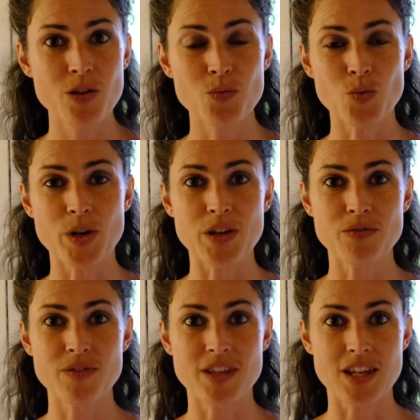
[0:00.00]

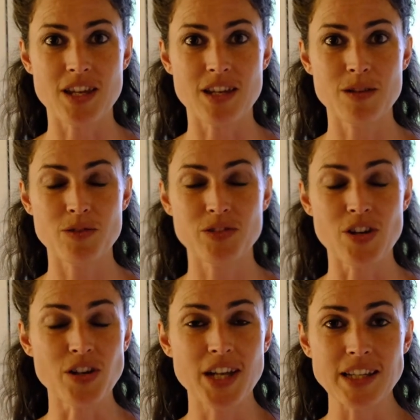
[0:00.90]
with the
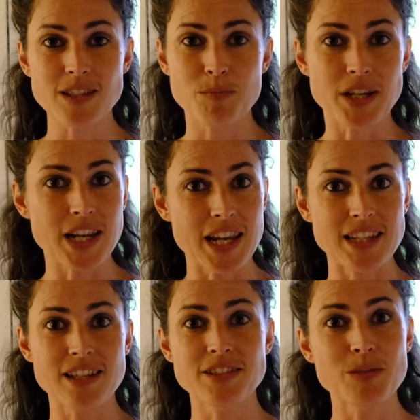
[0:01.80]
circuits, but
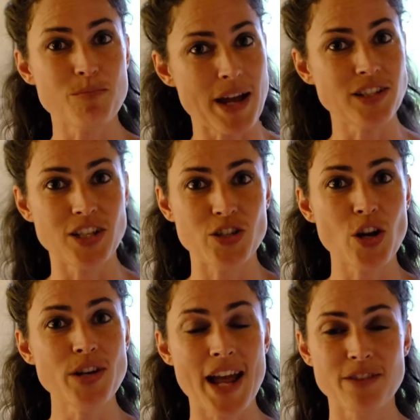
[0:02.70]
it doesn't matter, you
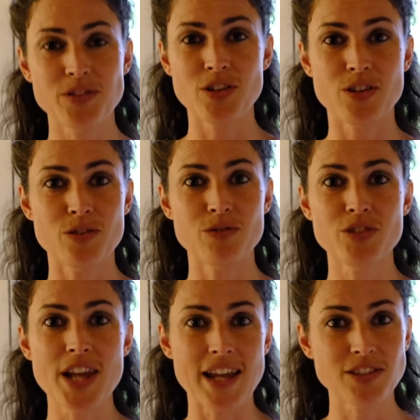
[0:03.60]
don't have to
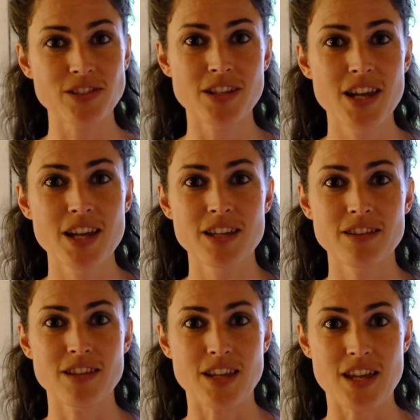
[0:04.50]
test
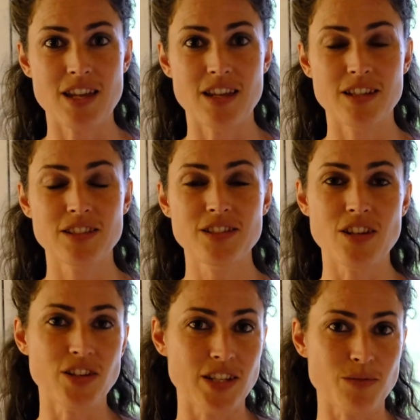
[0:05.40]
the
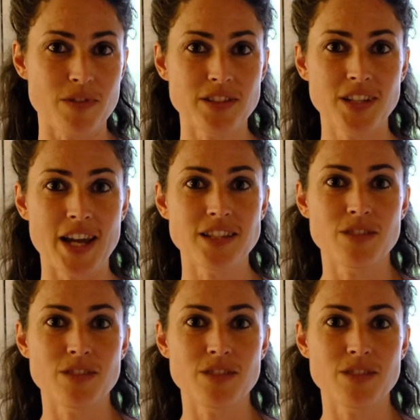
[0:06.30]
circuits with this case.